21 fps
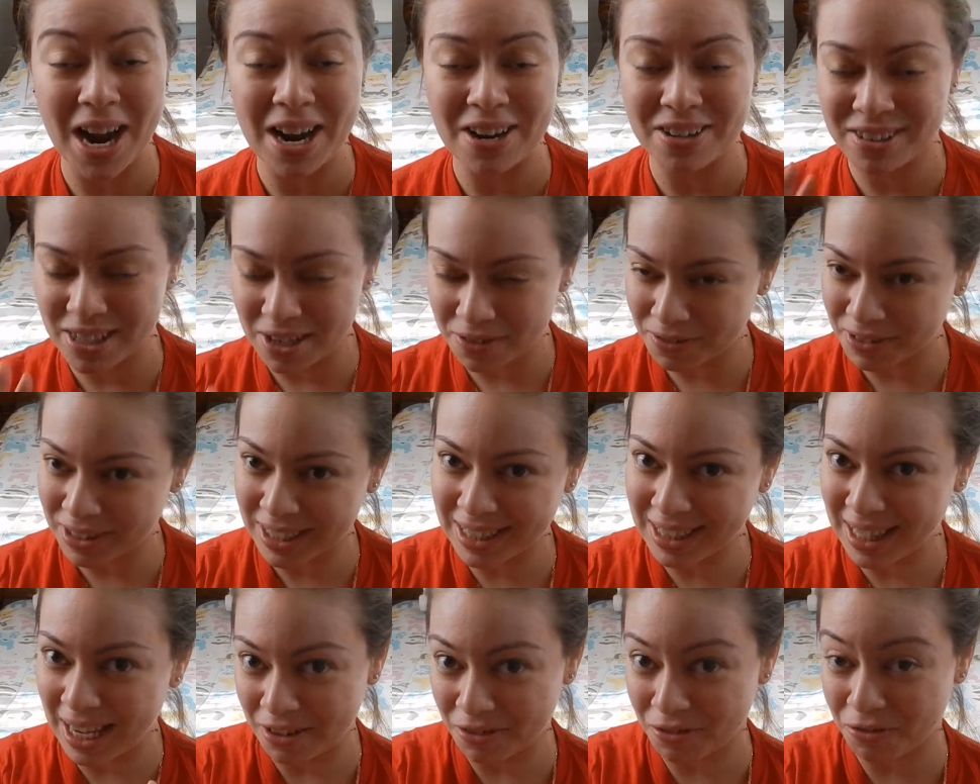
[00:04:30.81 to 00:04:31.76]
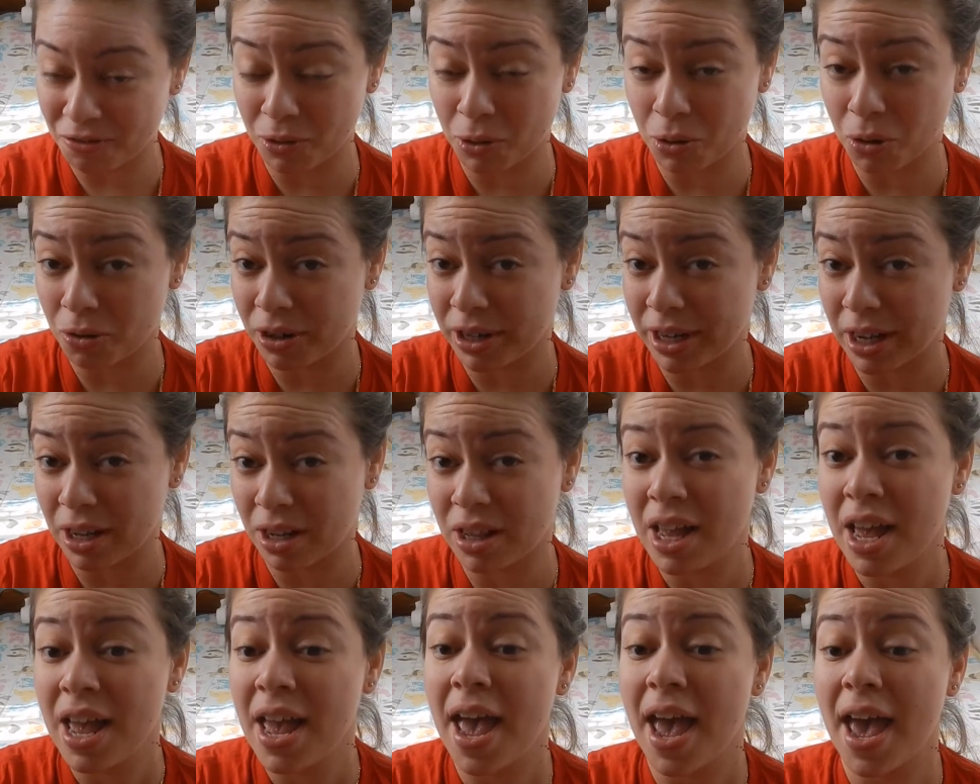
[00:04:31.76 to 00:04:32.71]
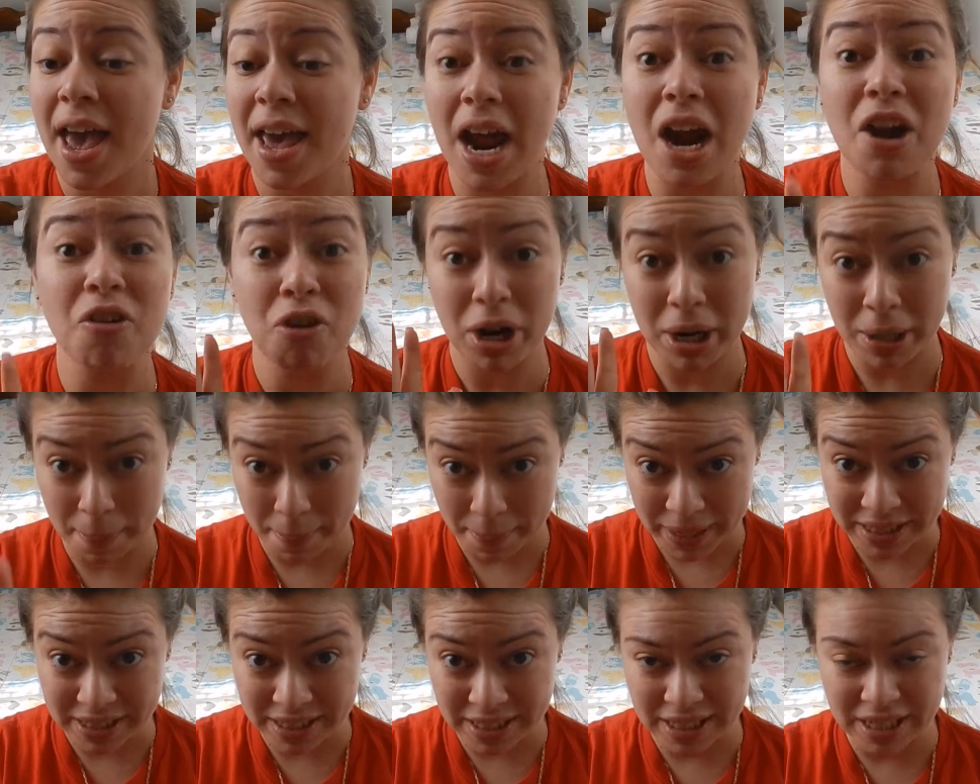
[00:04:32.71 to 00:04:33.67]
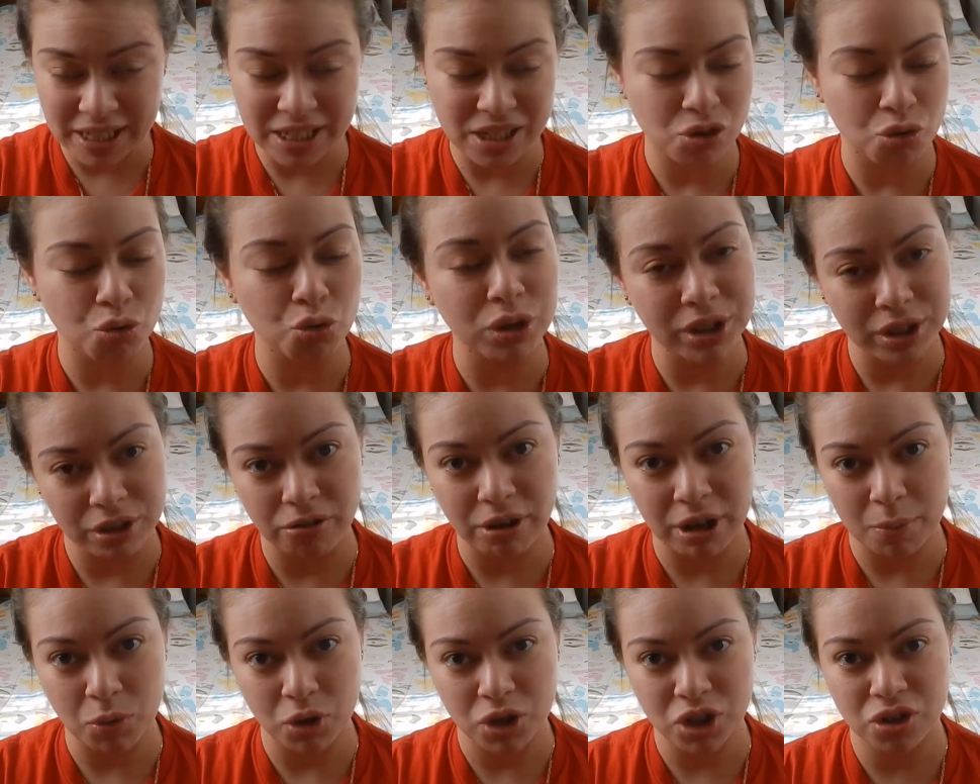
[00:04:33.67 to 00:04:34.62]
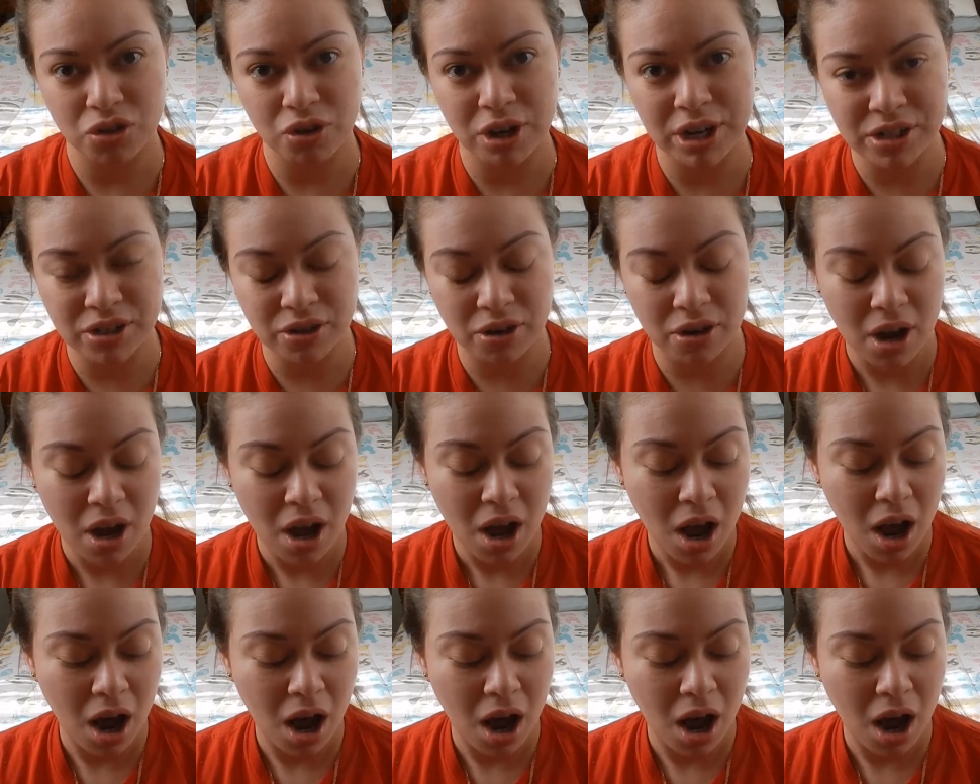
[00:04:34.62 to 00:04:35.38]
I definitely like L'Oreal and I recommend it. It's a really great moisturizer.